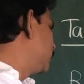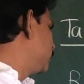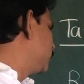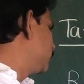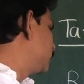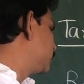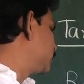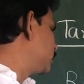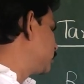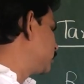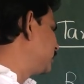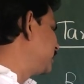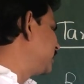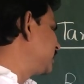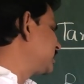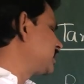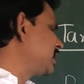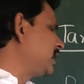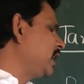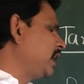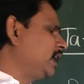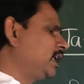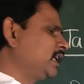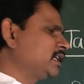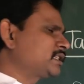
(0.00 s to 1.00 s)
So this
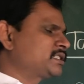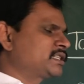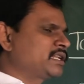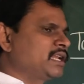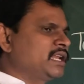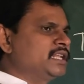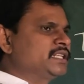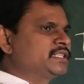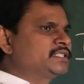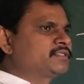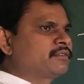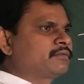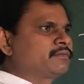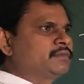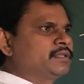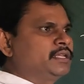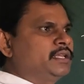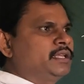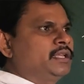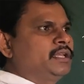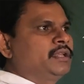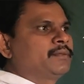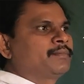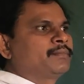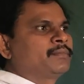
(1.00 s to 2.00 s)
latex released from
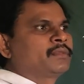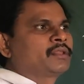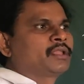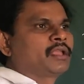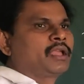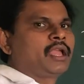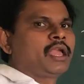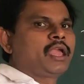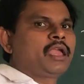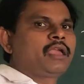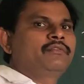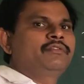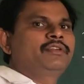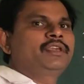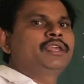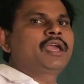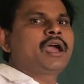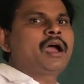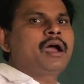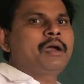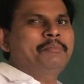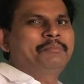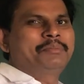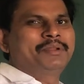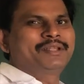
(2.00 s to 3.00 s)
the
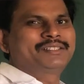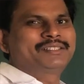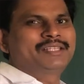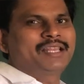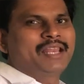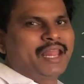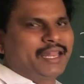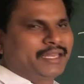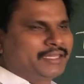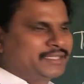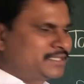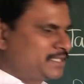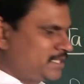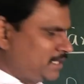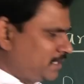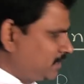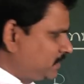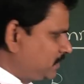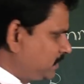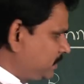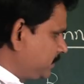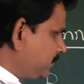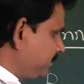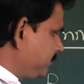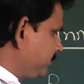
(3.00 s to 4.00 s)
Hevia
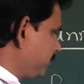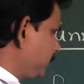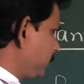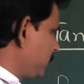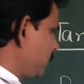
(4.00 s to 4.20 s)
brasiliensis.